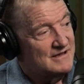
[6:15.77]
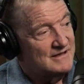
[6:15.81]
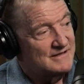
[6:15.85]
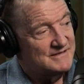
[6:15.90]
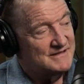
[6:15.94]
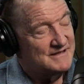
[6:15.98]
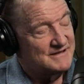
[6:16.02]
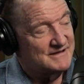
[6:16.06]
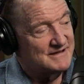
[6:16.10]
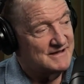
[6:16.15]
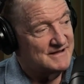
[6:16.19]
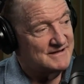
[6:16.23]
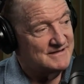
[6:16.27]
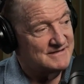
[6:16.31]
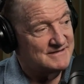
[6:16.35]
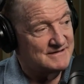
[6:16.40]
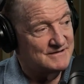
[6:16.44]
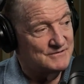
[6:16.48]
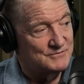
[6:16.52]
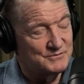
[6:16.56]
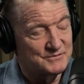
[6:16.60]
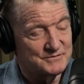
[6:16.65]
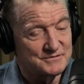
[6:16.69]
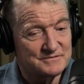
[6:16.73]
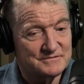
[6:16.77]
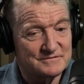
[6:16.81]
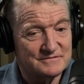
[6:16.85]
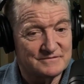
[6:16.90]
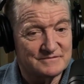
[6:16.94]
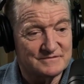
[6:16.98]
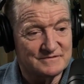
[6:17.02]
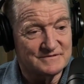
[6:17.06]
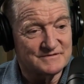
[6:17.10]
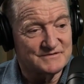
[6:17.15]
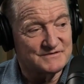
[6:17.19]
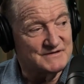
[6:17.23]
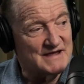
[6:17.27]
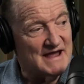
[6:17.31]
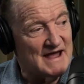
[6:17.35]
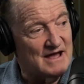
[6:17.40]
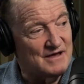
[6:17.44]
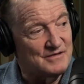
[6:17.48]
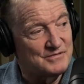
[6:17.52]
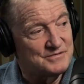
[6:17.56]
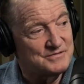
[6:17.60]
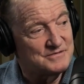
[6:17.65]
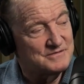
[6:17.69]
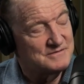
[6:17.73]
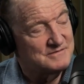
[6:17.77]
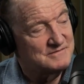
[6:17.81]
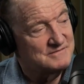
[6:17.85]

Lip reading: And then you got to deal with South.